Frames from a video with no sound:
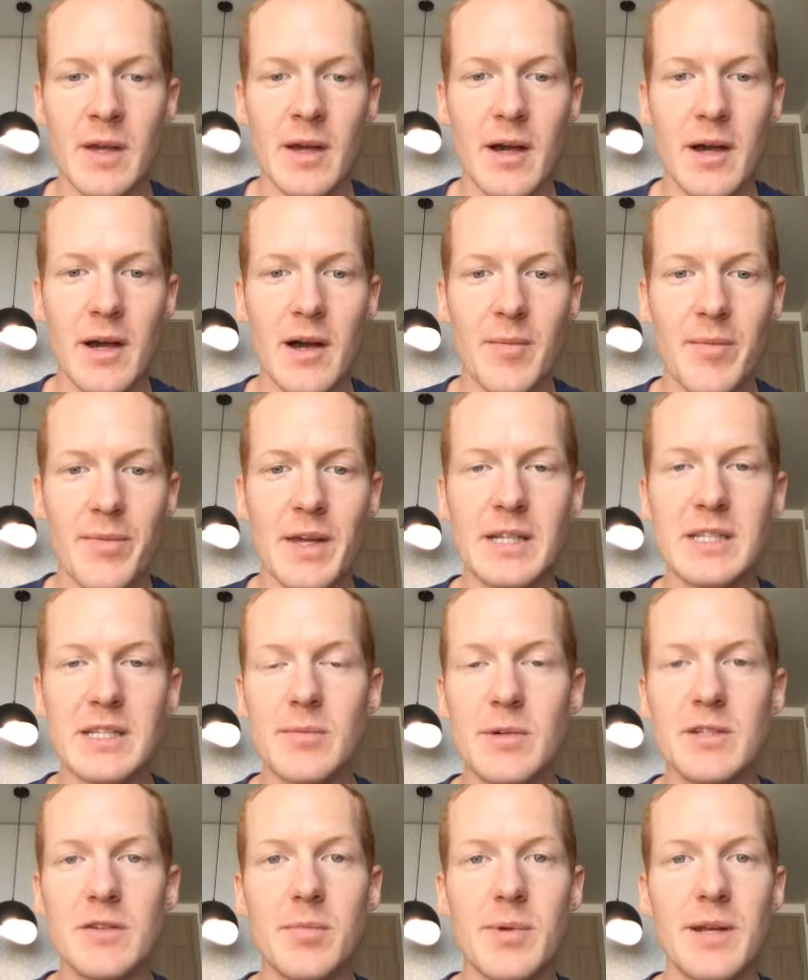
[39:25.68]
Um, thanks so
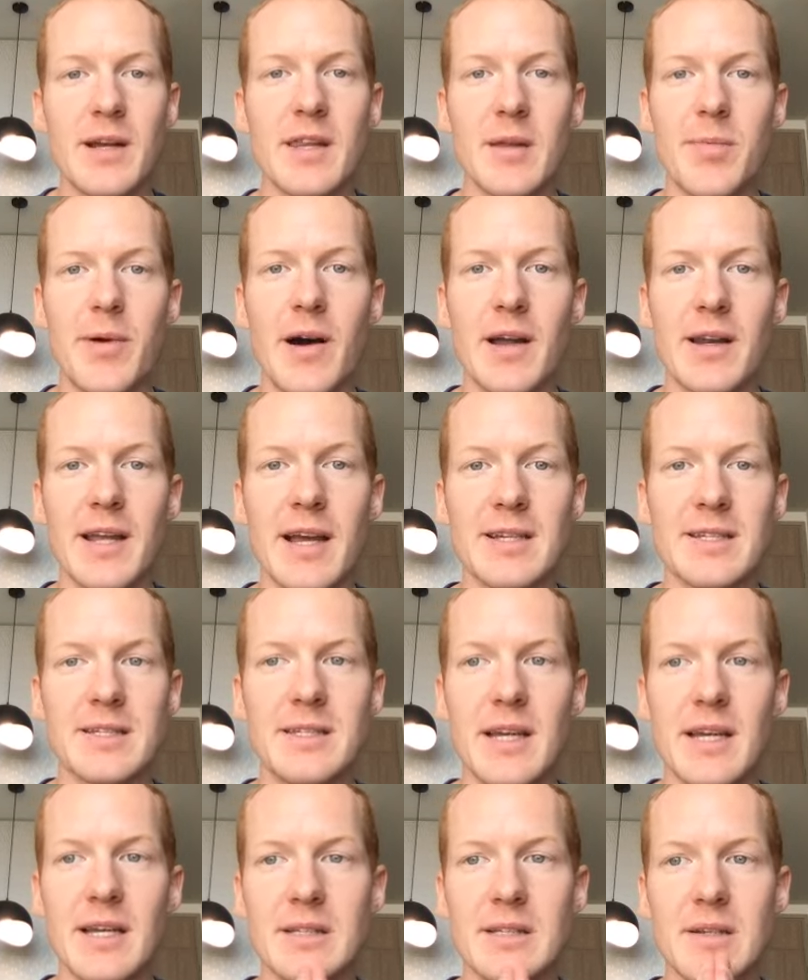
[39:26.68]
much for being on the podcast,
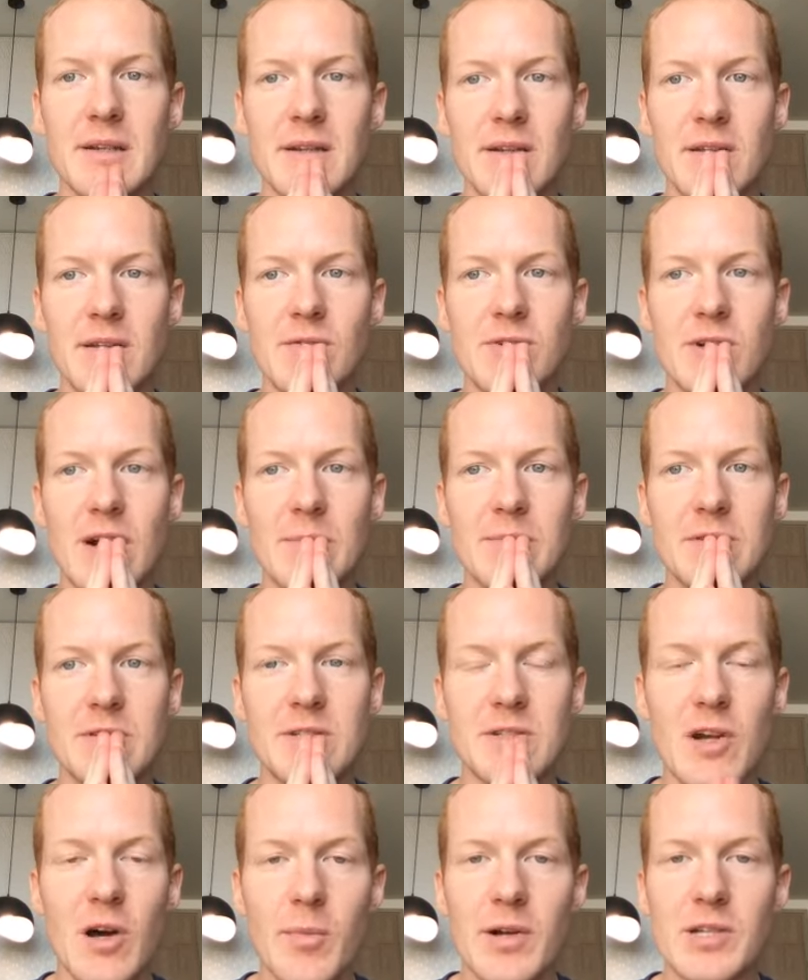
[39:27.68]
Nate. You dropped
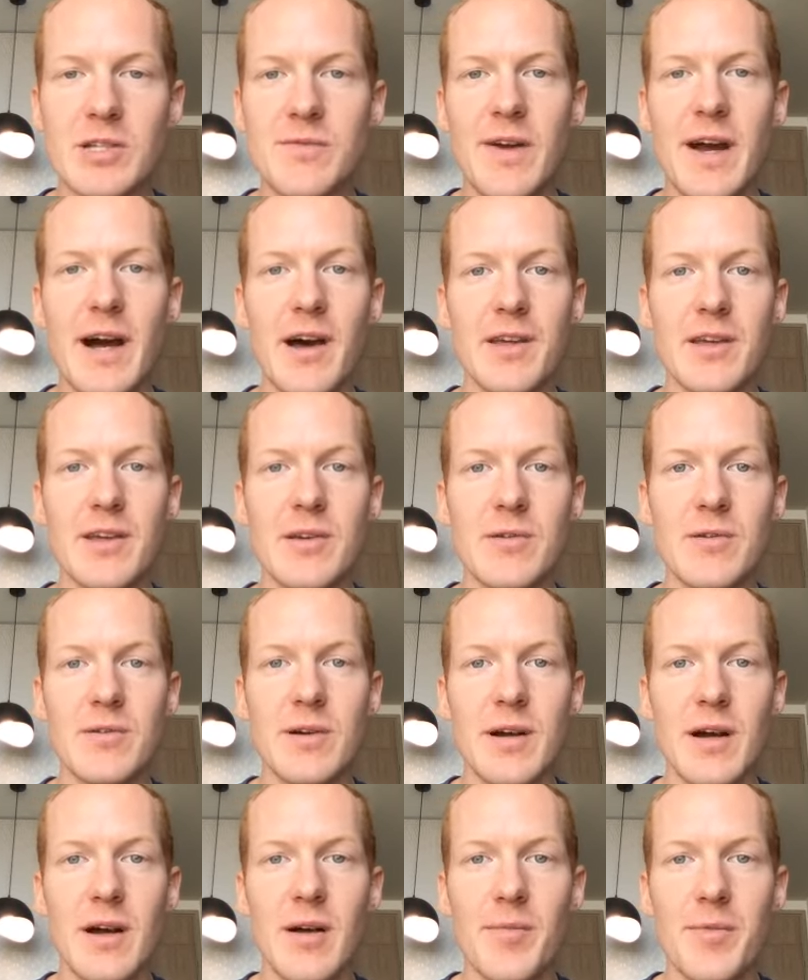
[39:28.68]
so much value.
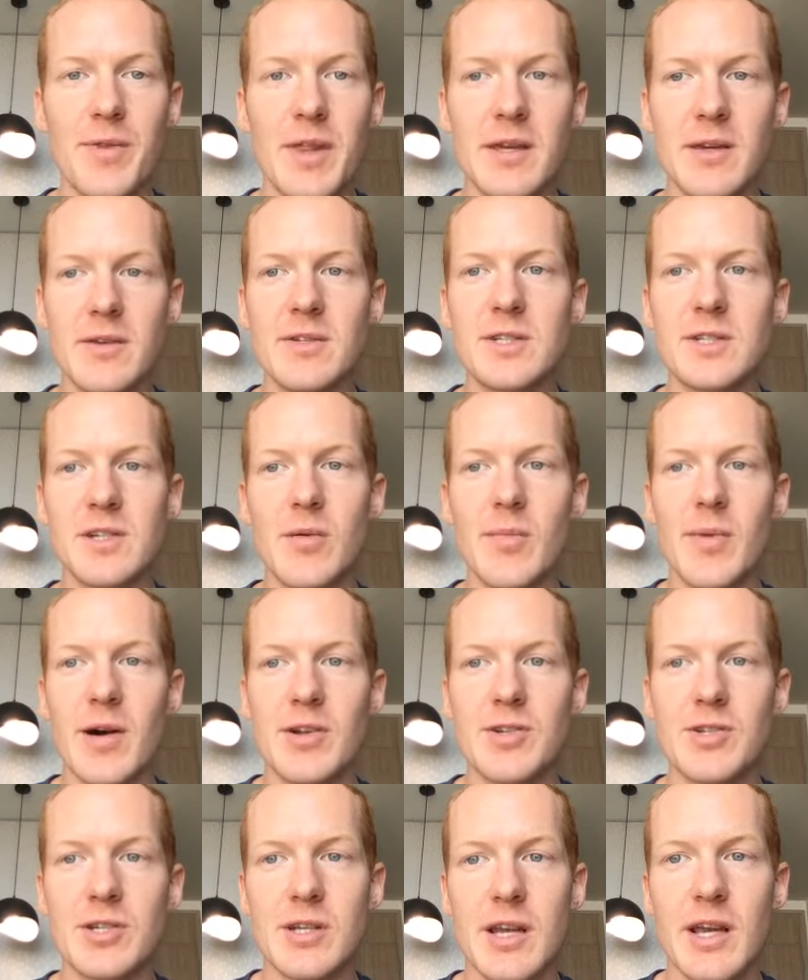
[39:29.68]
Um, thank you so
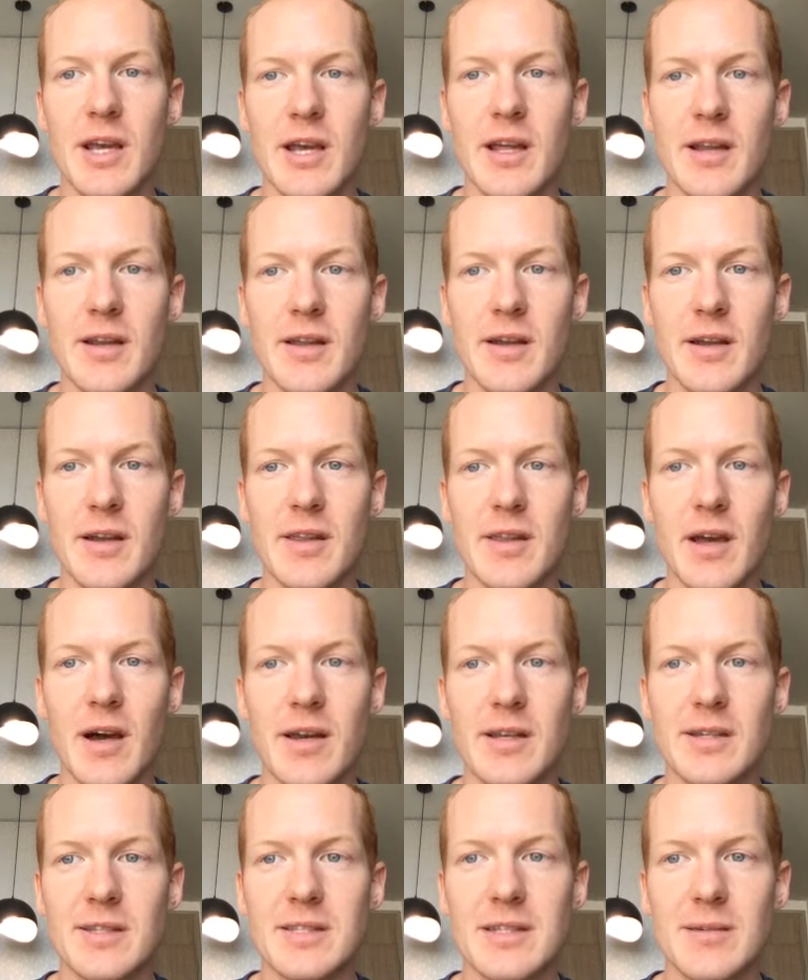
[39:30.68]
much. And uh, the
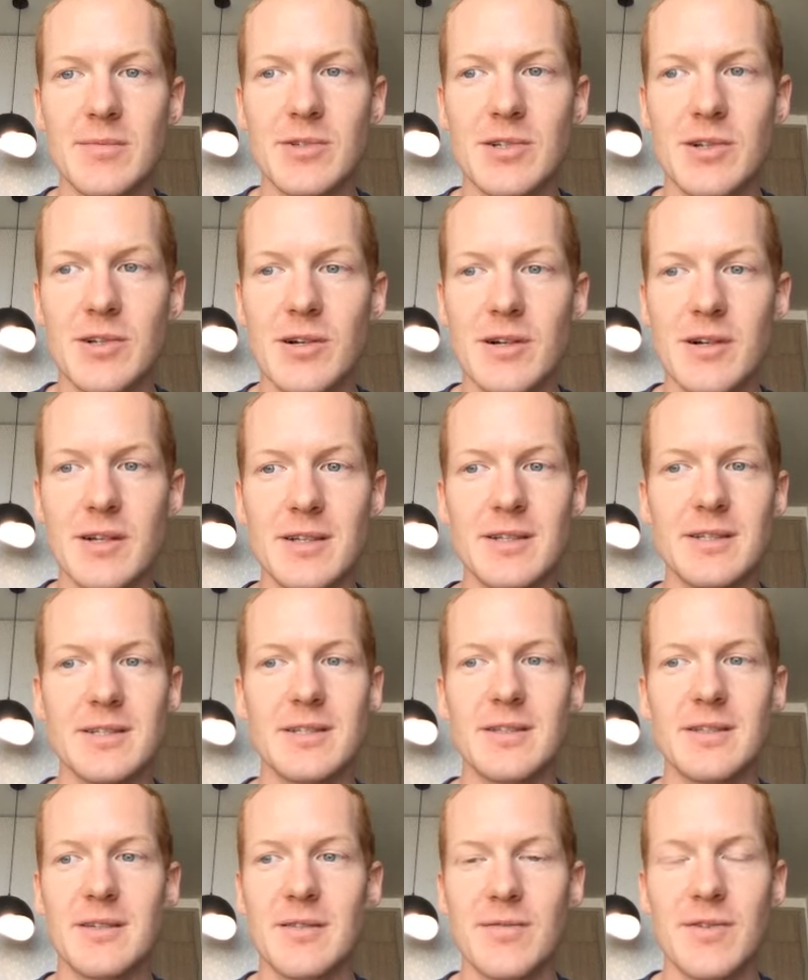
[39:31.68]
audience, I'm sure,
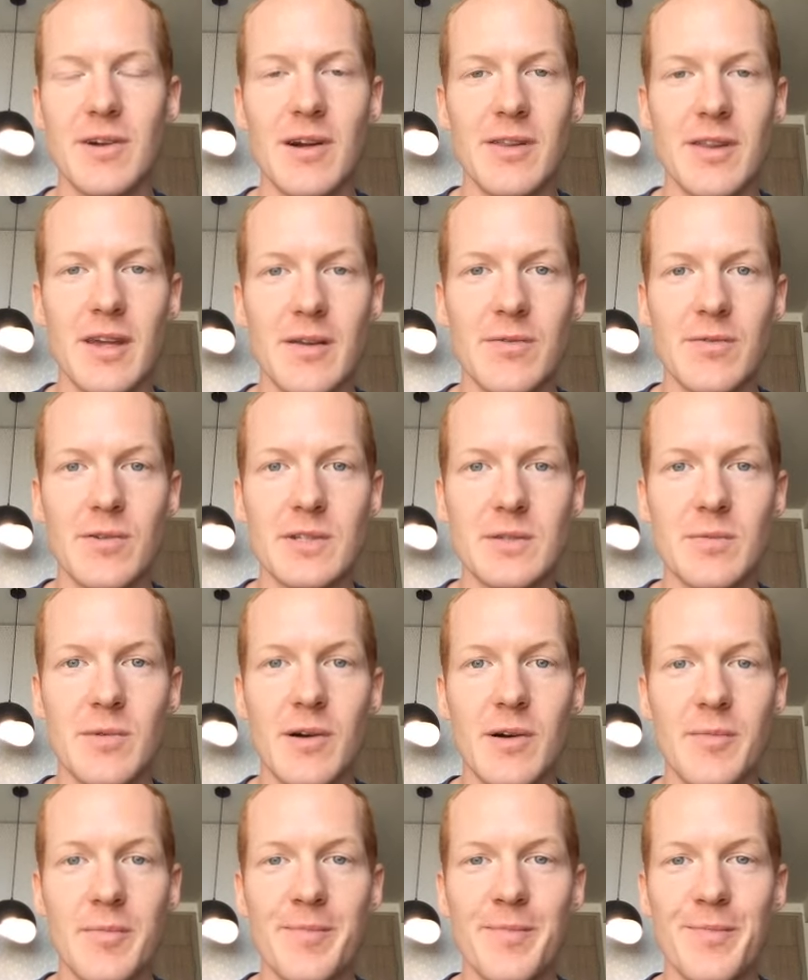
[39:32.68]
is very thankful as well.